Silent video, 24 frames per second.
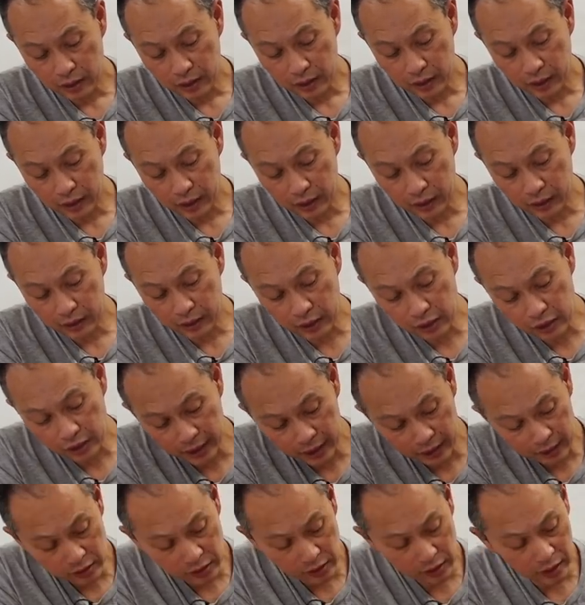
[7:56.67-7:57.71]
And this
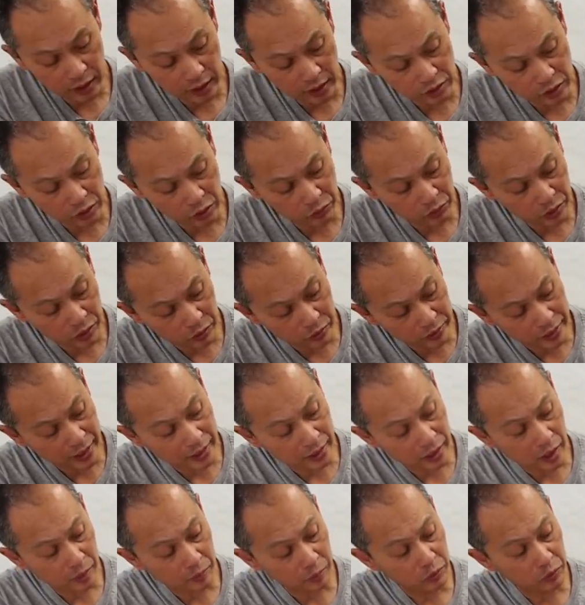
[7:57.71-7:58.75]
hits a lot. So we only had a
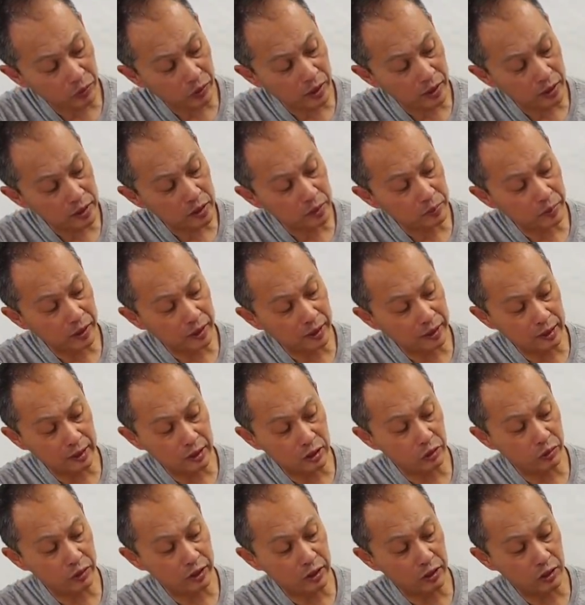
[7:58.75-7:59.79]
couple runs, but
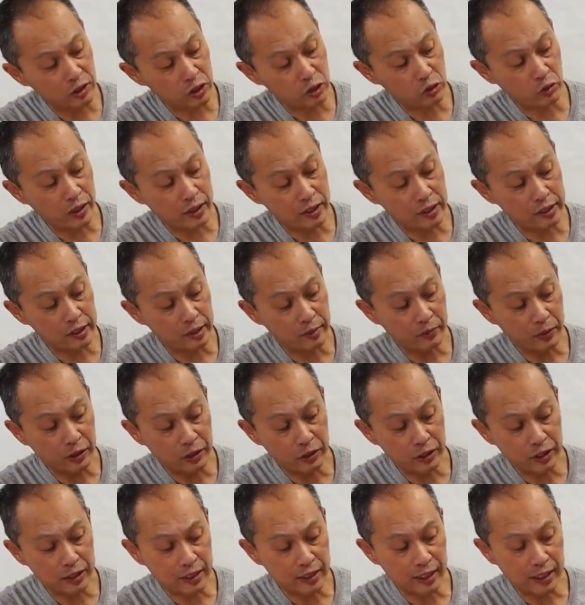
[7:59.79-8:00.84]
it's already all scratched up, and
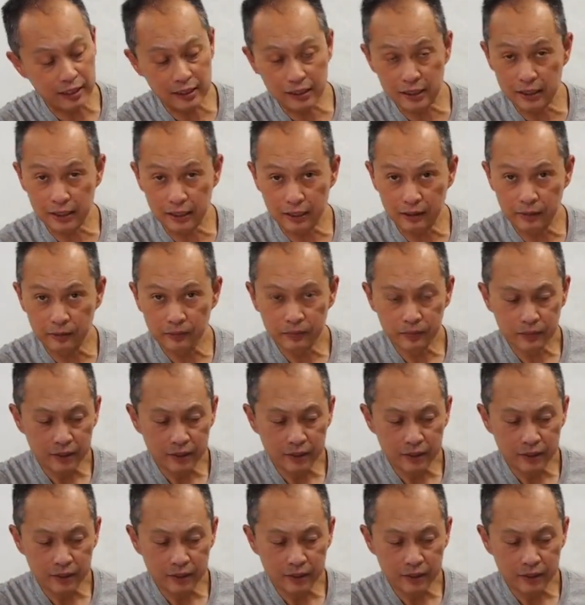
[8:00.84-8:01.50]
you can kind of see it.